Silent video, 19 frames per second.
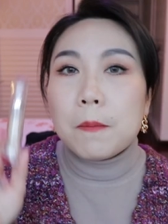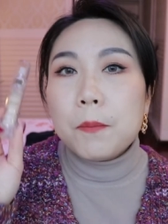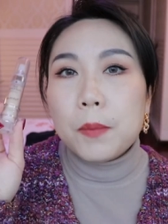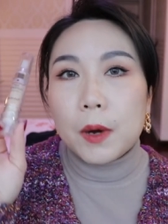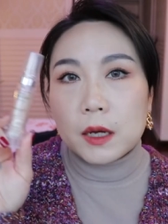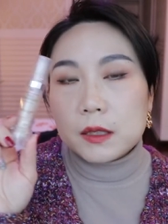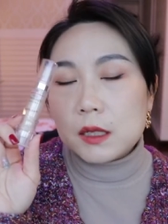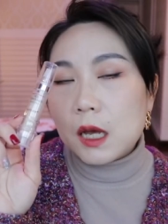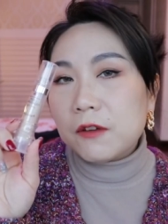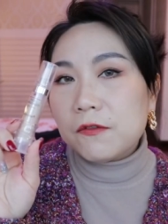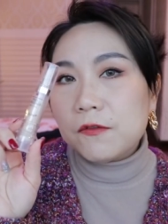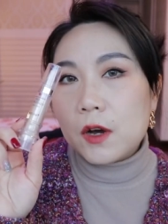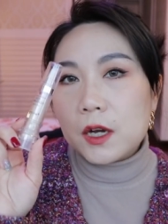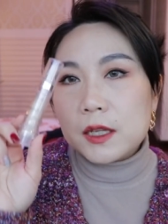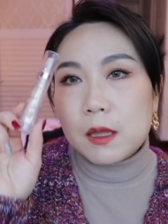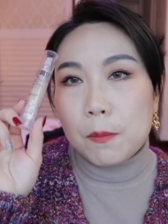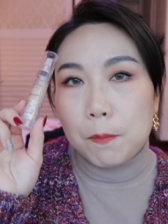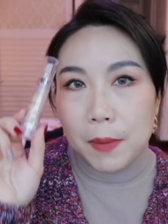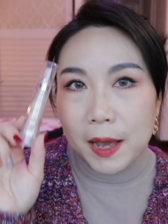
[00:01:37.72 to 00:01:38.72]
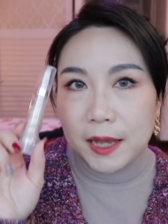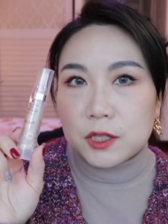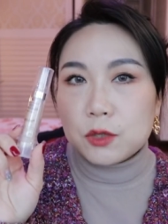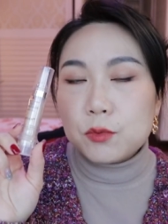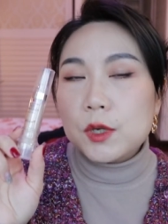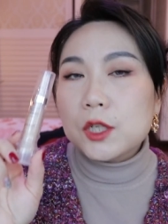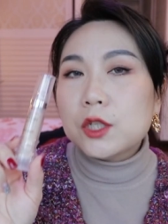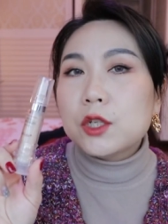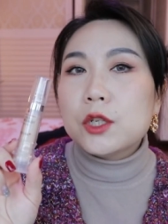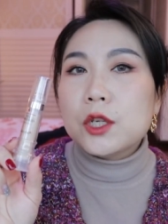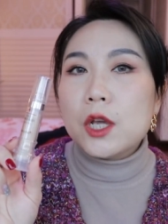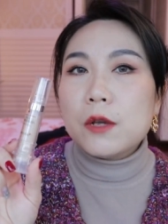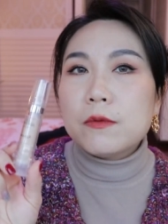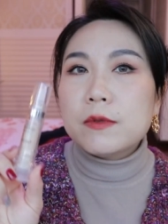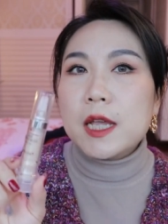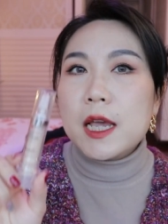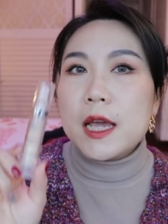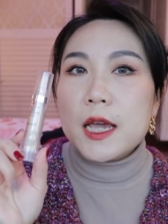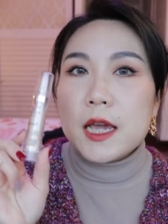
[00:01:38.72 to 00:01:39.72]
but I find the best way to
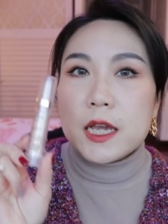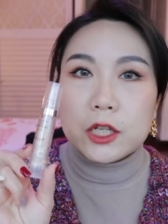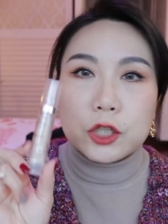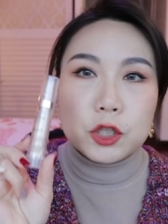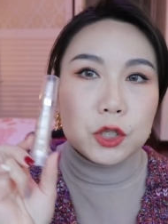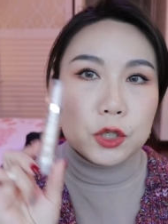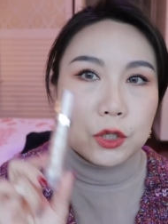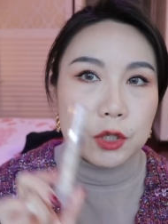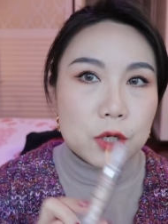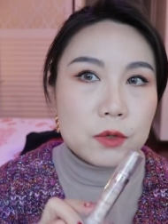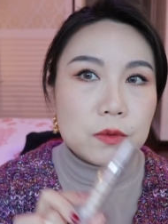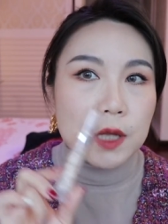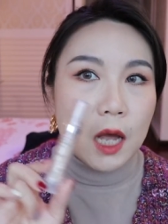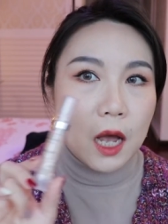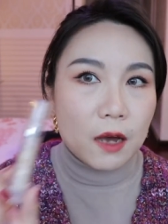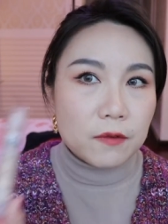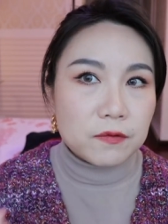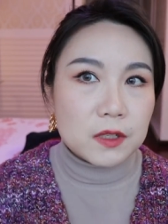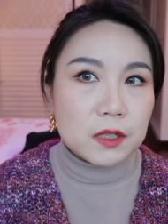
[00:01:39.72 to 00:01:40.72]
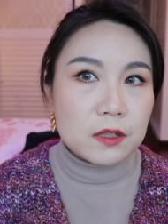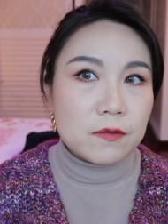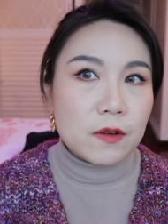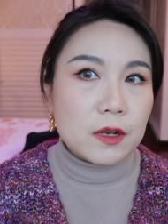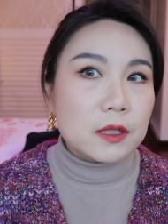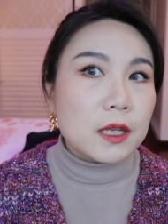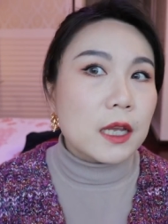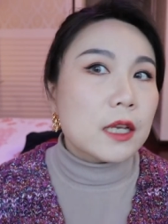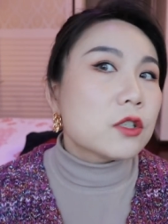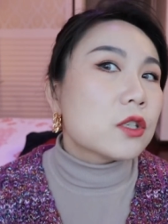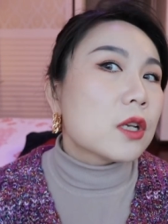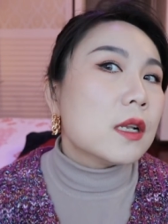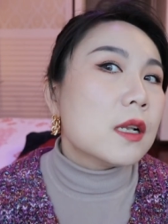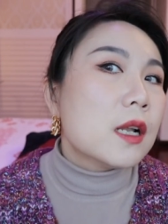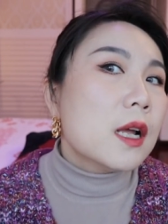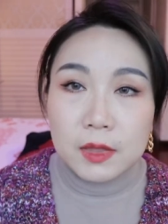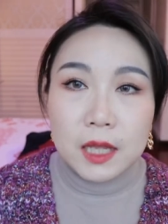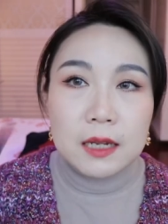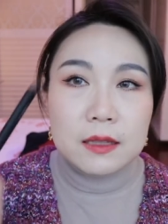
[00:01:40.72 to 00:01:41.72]
use it is to use after the foundation.
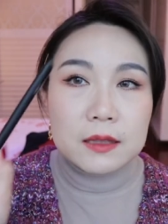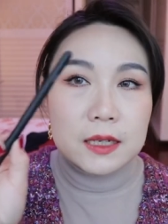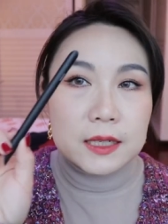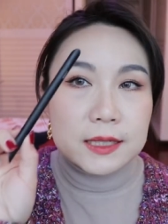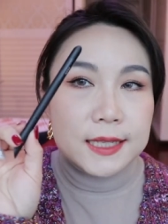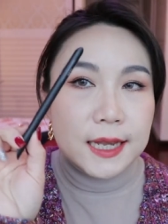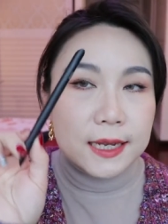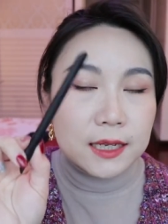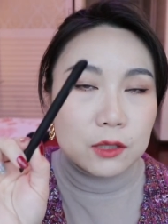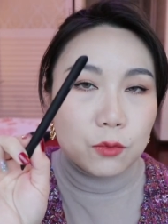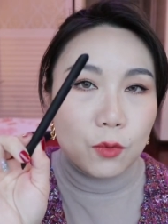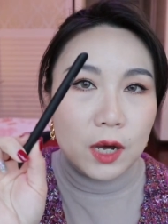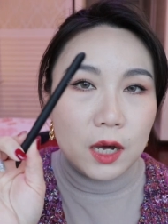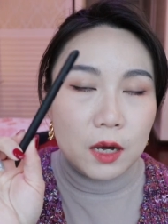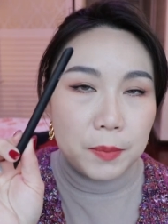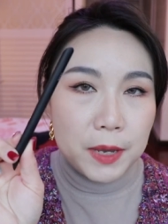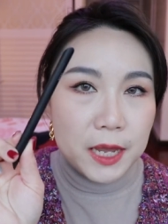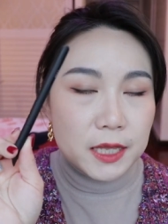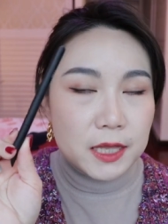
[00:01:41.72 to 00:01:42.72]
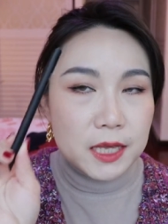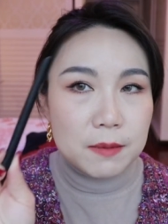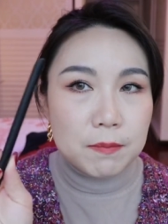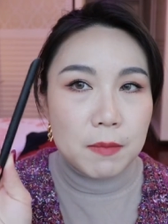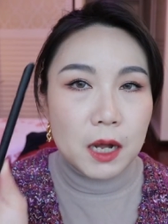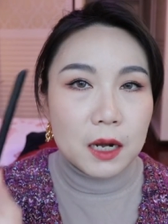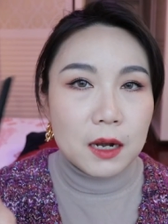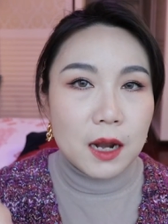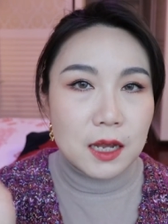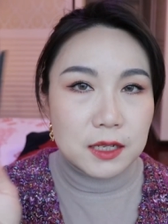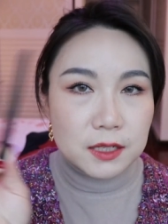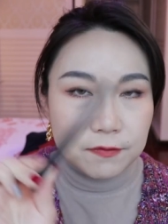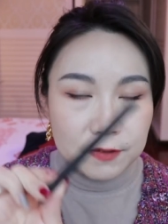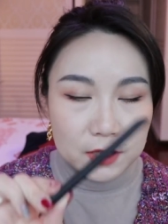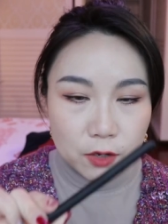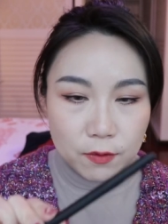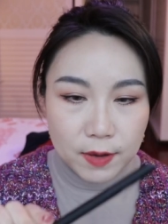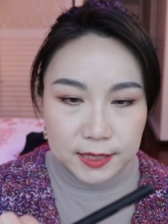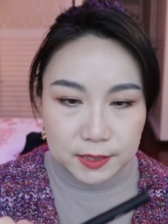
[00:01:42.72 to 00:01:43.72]
The second one appeared in my last
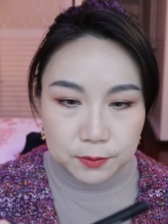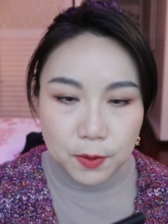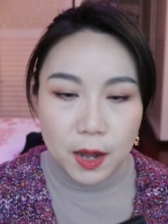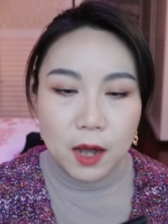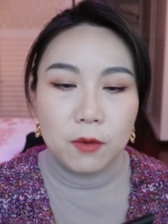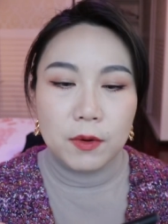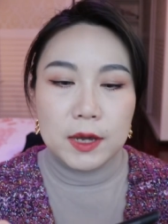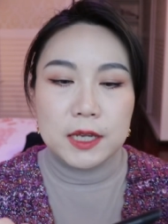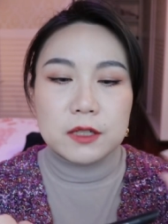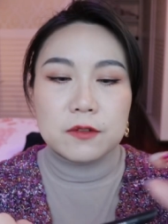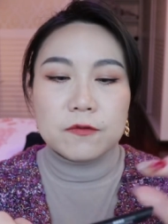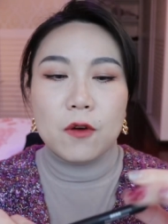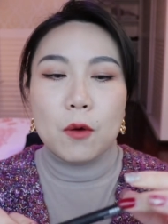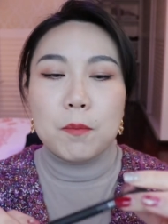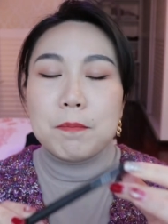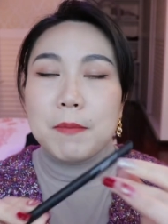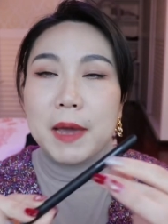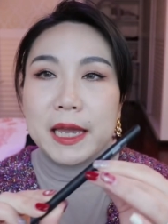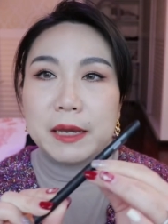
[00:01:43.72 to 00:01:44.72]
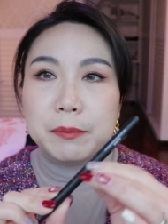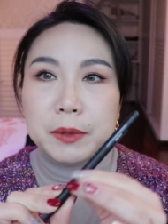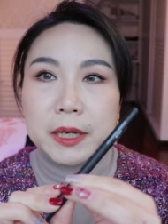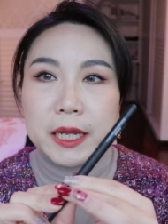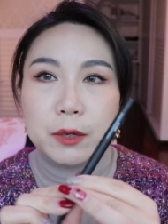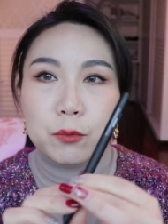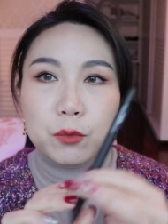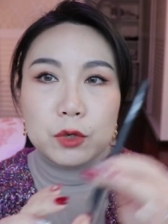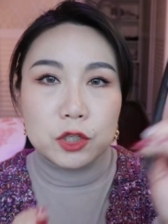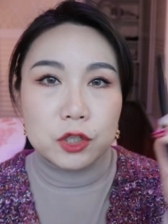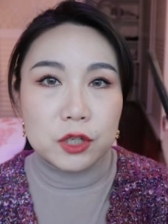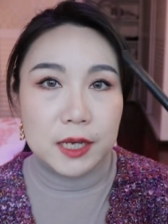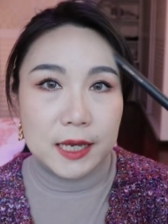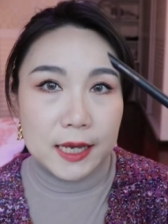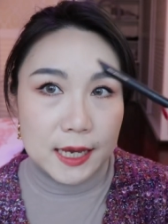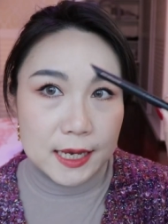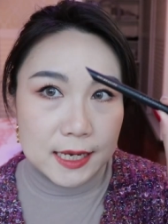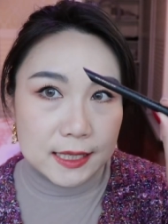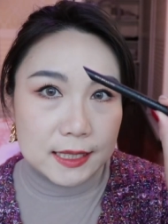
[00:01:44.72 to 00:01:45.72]
video as well is from Maybelline, which
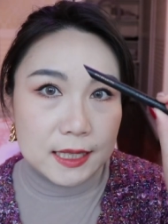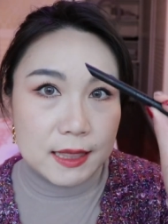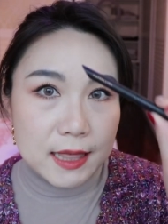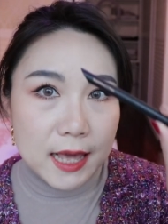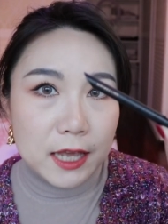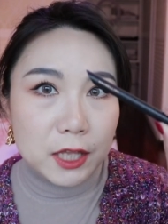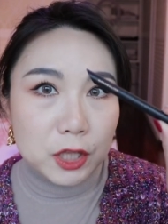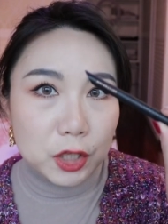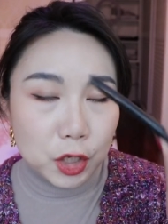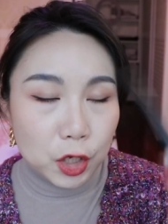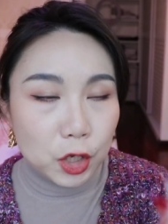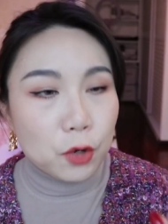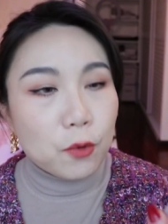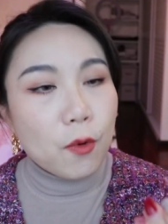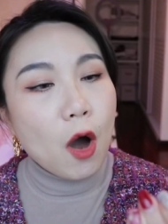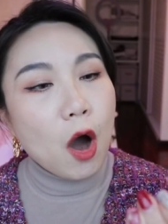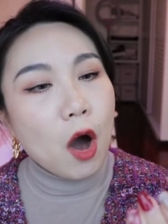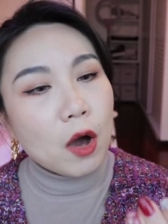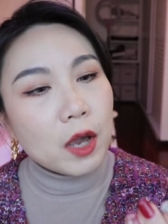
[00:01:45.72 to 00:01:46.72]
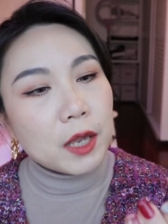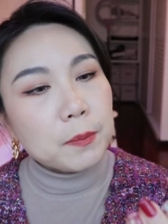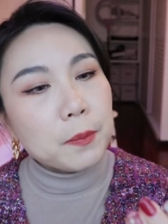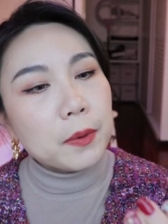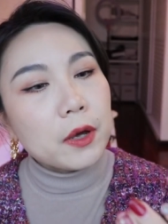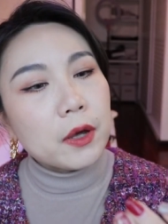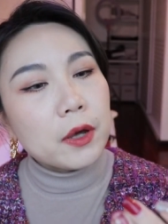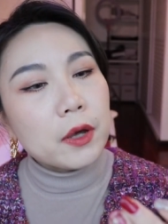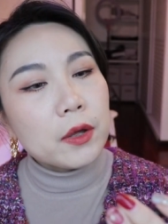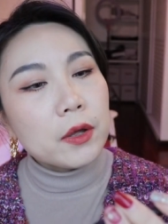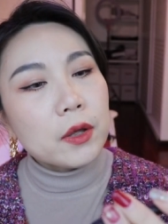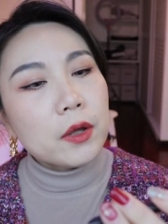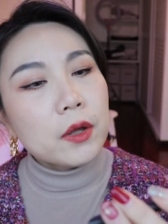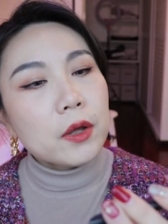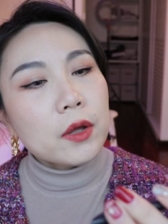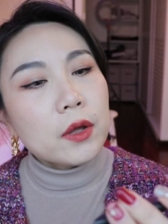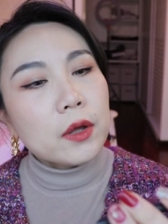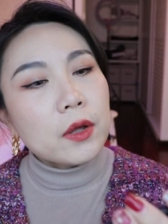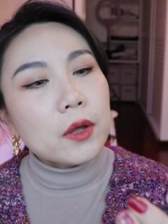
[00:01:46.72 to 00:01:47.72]
is their new Hyper,
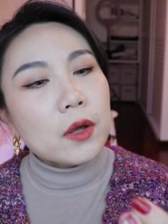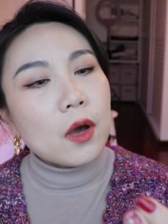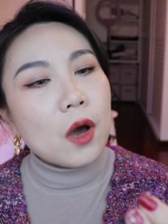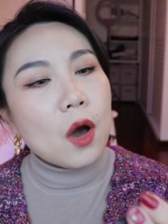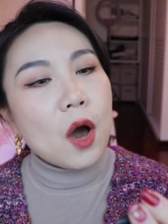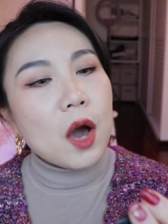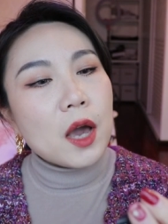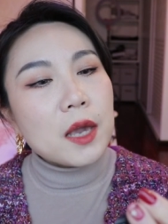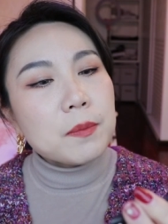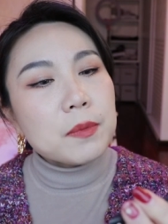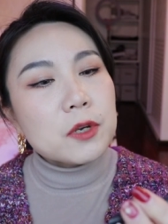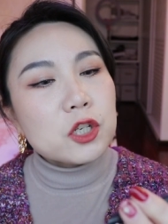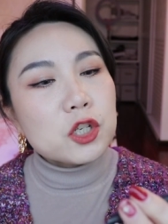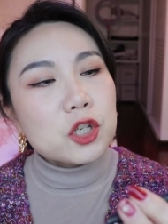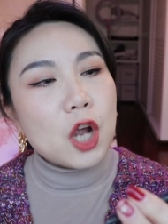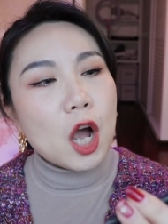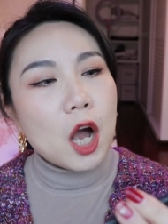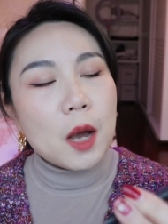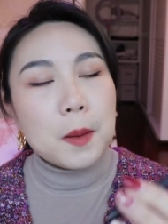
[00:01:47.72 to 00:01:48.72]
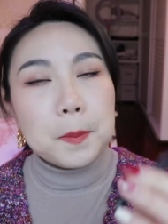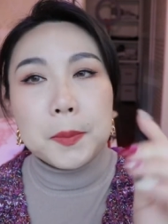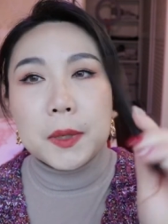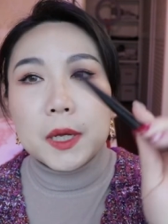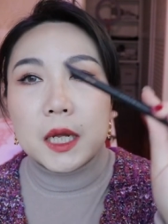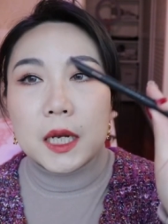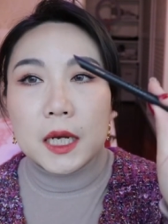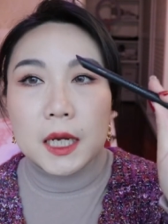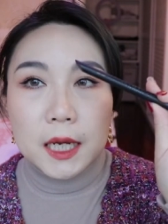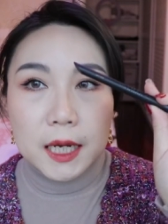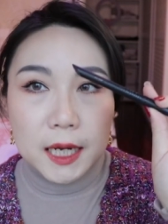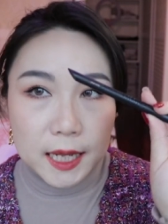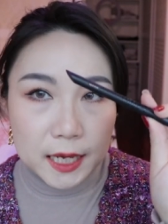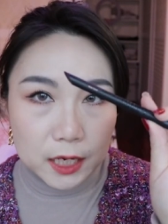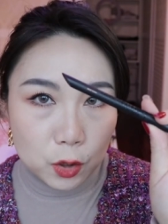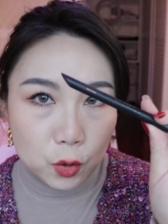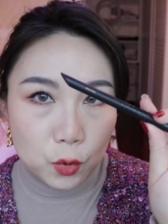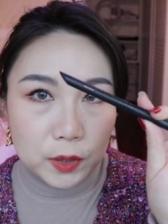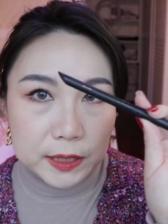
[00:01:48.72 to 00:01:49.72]
Hyper Sharp
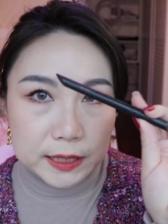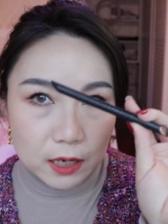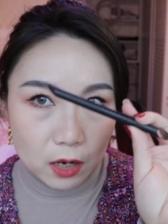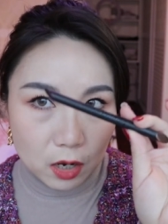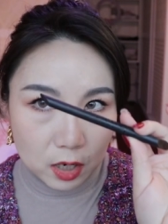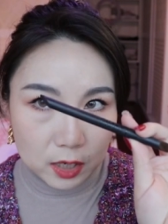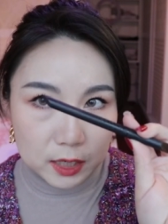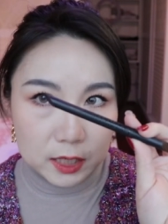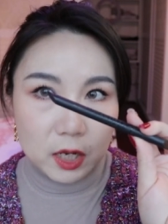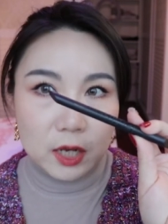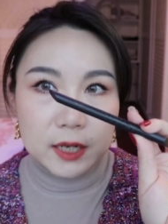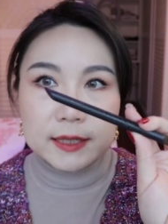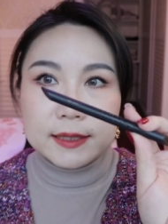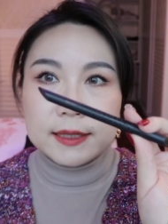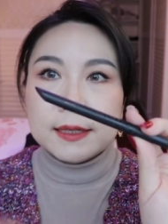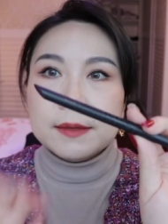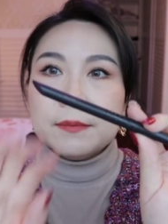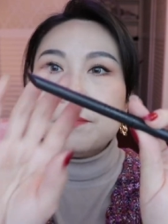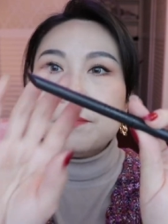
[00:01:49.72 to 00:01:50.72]
Liquid Eyeliner.